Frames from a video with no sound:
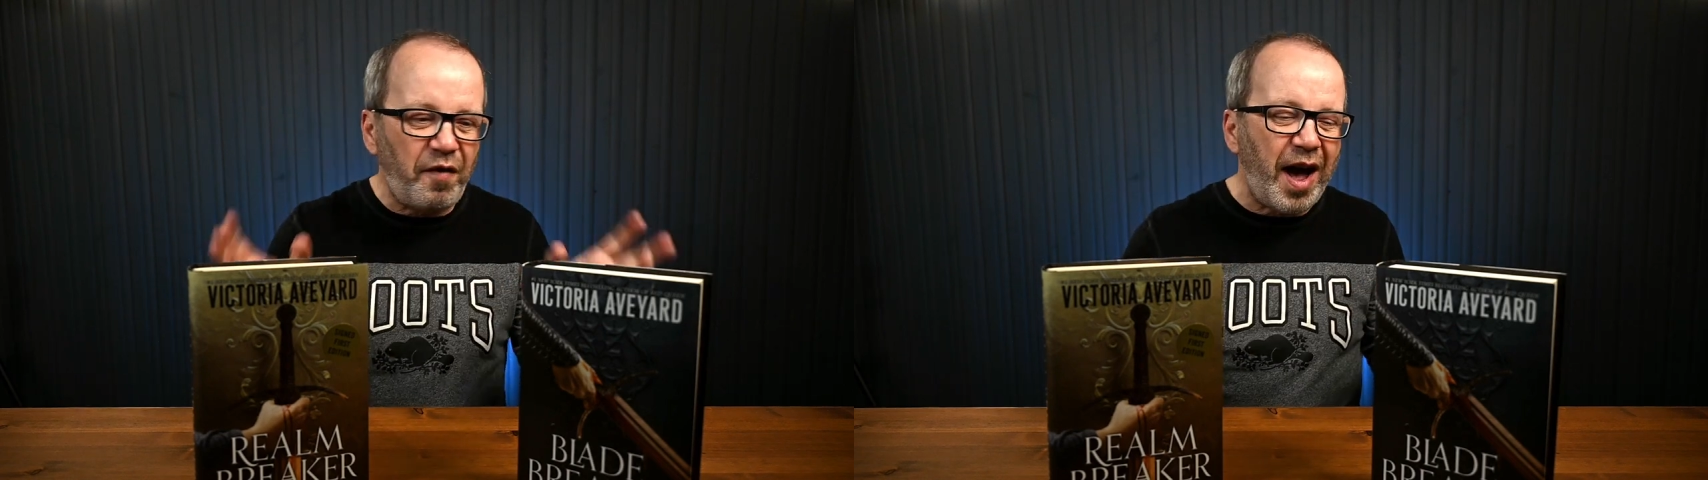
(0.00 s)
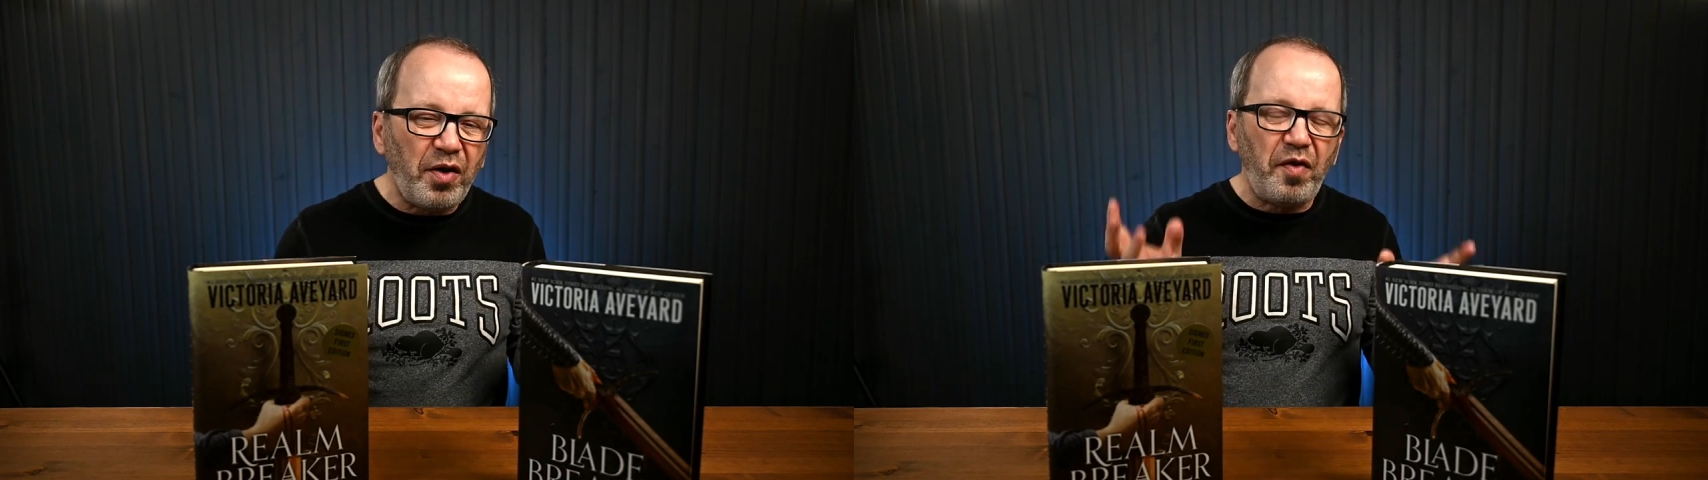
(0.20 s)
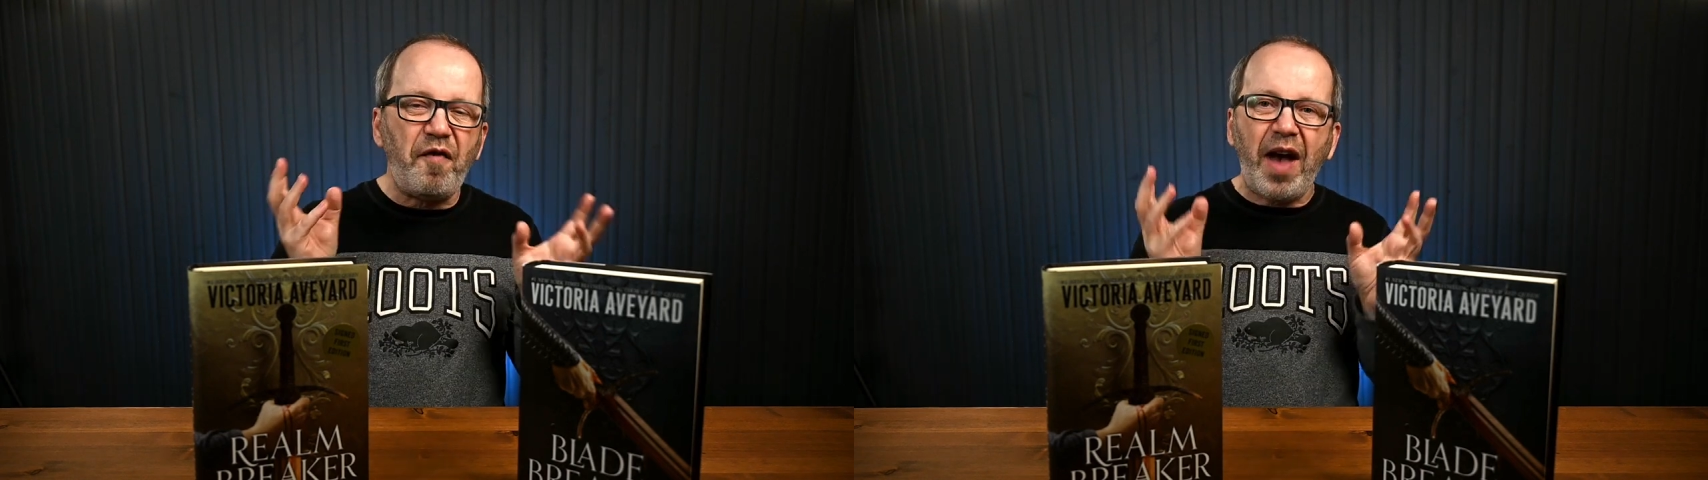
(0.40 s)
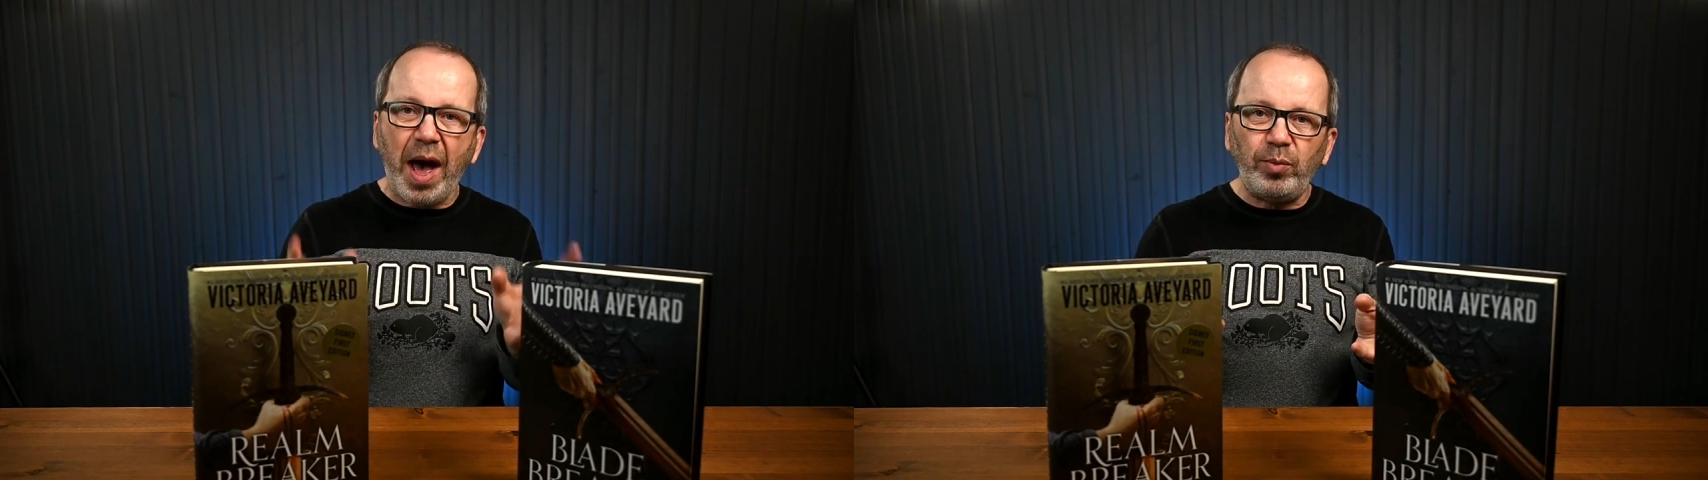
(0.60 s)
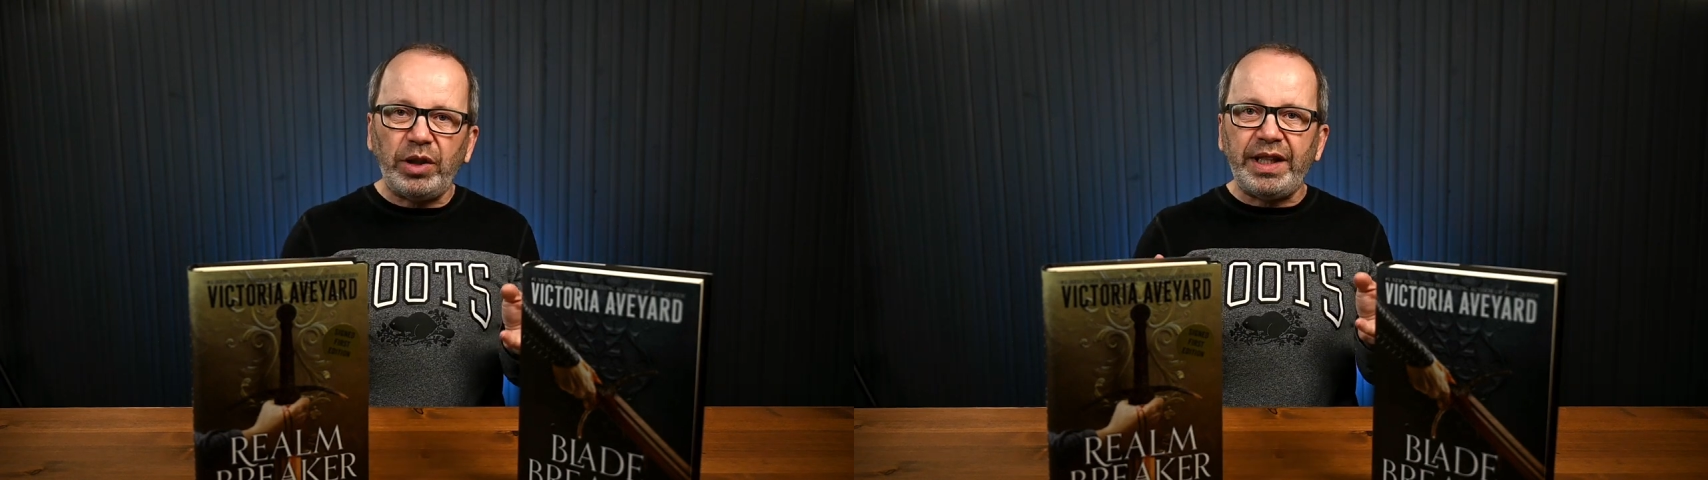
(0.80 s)
found
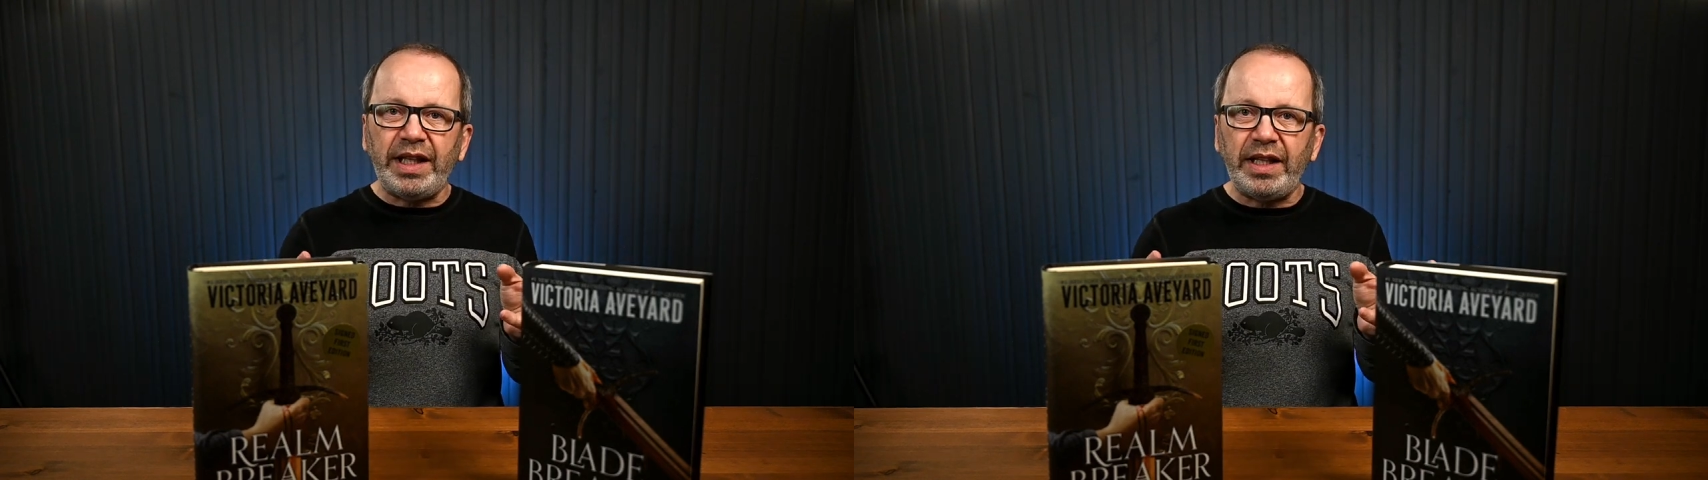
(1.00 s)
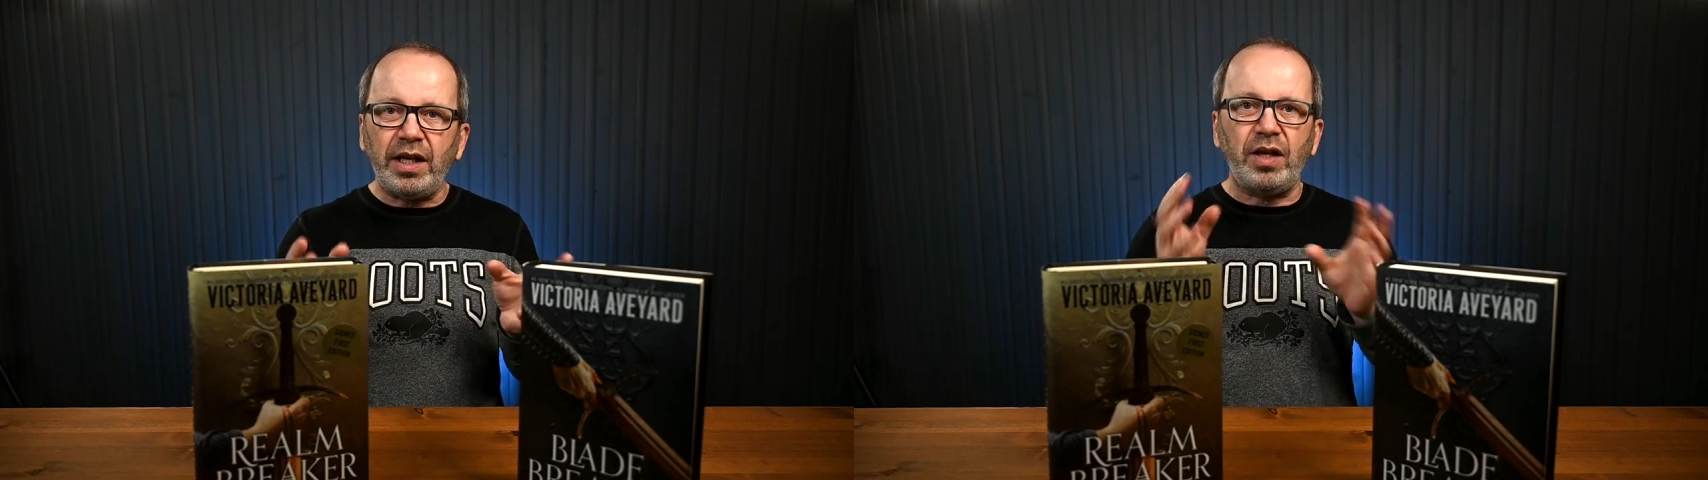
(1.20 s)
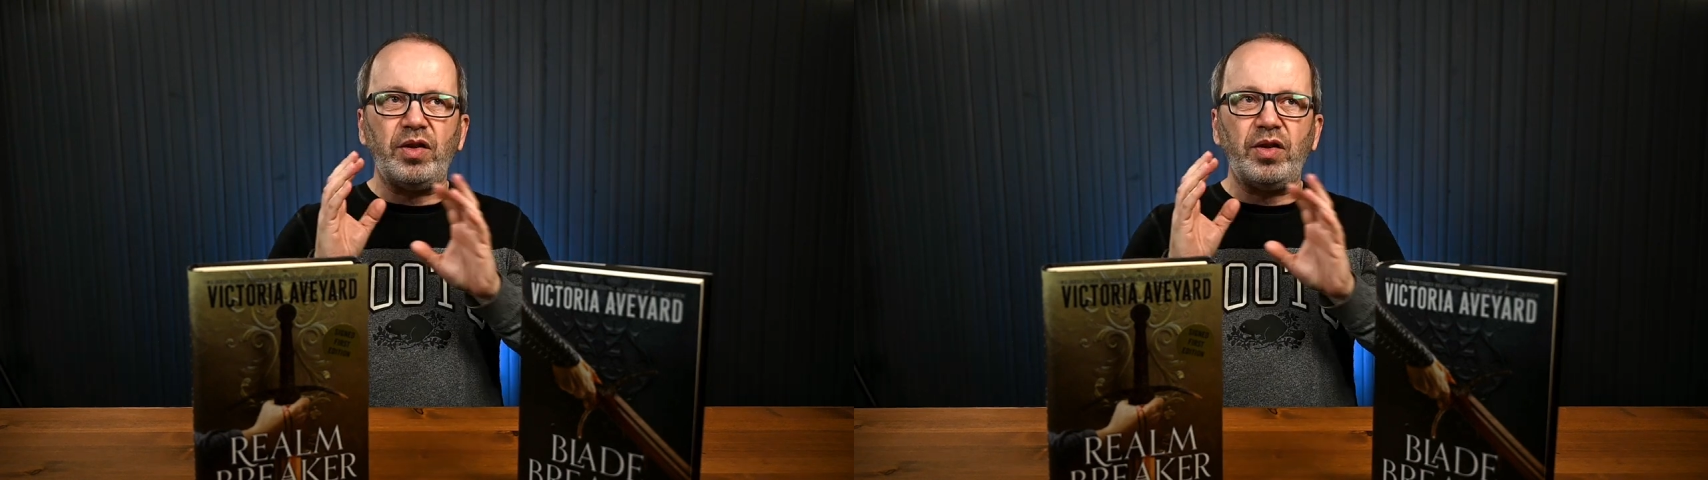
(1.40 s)
family.